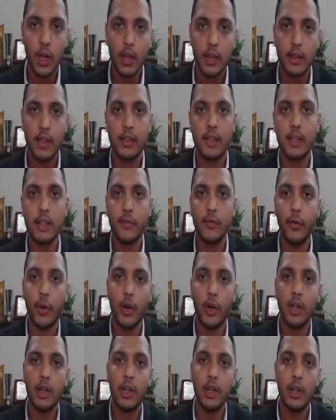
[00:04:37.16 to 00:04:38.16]
This is
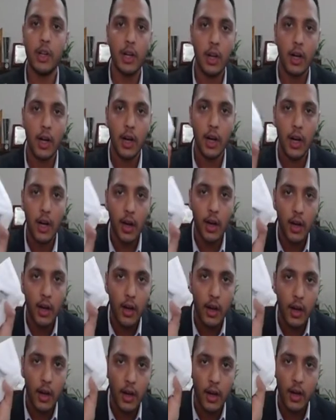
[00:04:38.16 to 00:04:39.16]
for
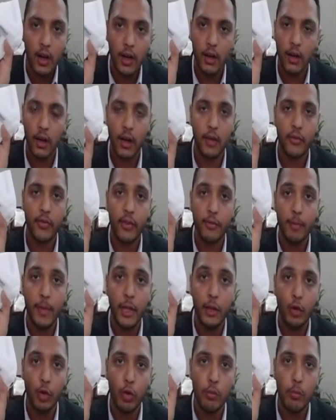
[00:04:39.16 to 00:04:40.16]
a
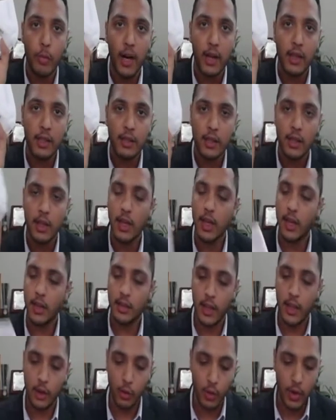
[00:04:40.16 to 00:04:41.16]
FFP2 mask
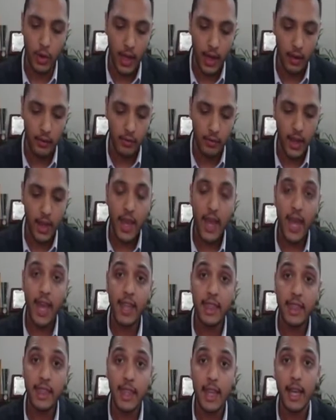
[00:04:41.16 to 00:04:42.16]
that you will have.
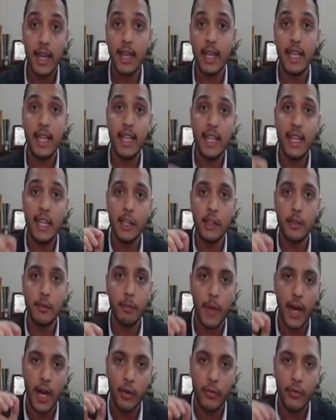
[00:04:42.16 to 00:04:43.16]
And then each
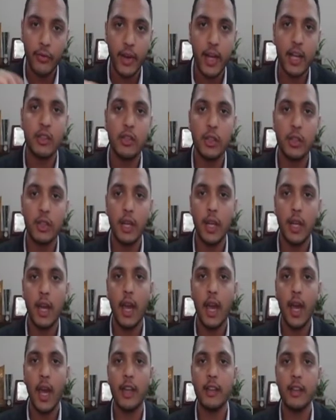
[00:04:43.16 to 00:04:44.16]
manufacturer
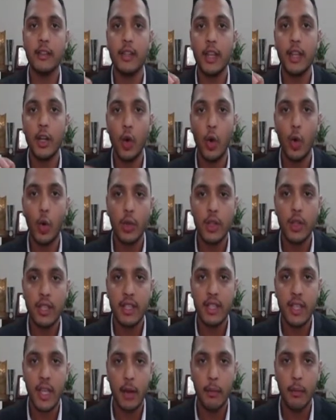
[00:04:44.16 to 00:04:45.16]
has their own
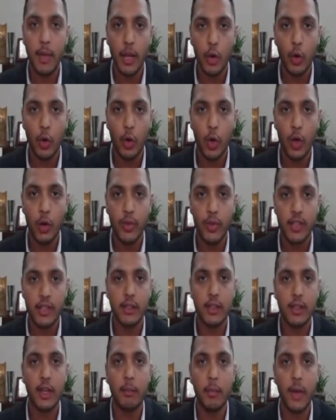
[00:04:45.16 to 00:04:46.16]
CML code, which
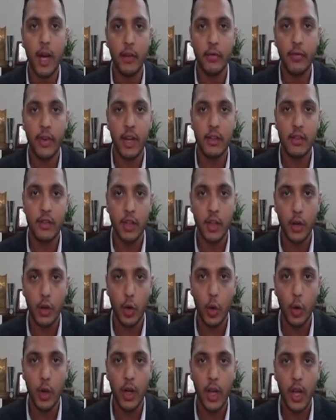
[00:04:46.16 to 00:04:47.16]
is their manufacturing
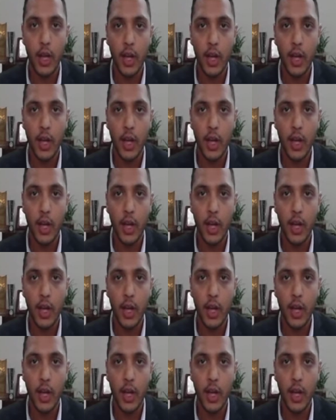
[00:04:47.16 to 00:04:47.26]
code,